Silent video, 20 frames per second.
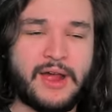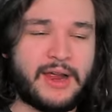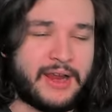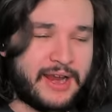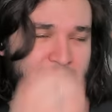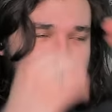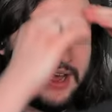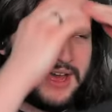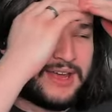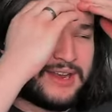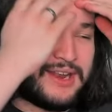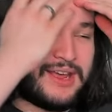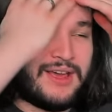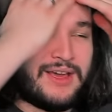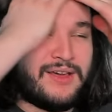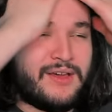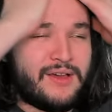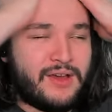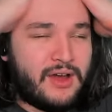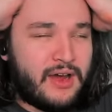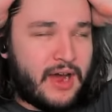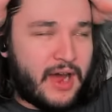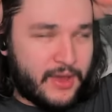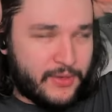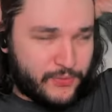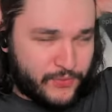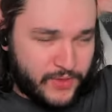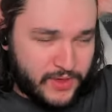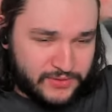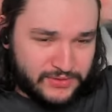and I
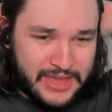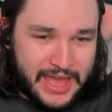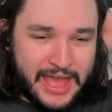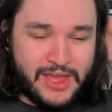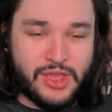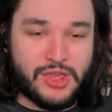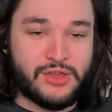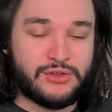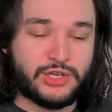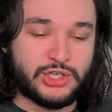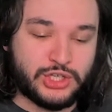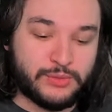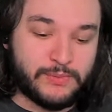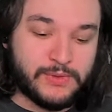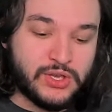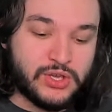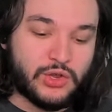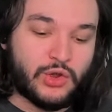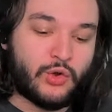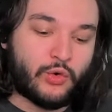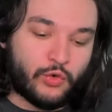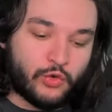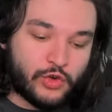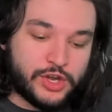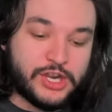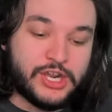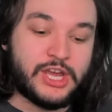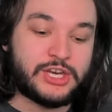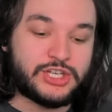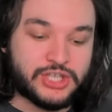think that you should be
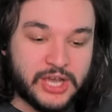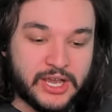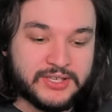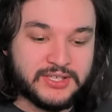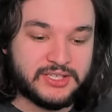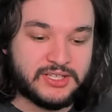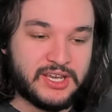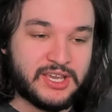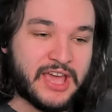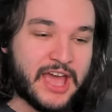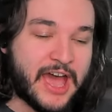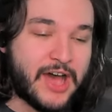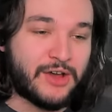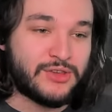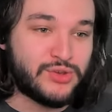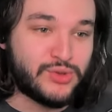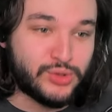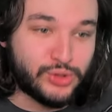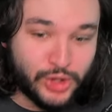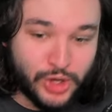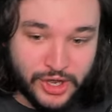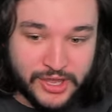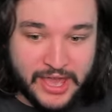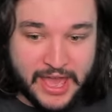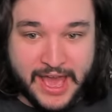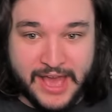readjusting how you look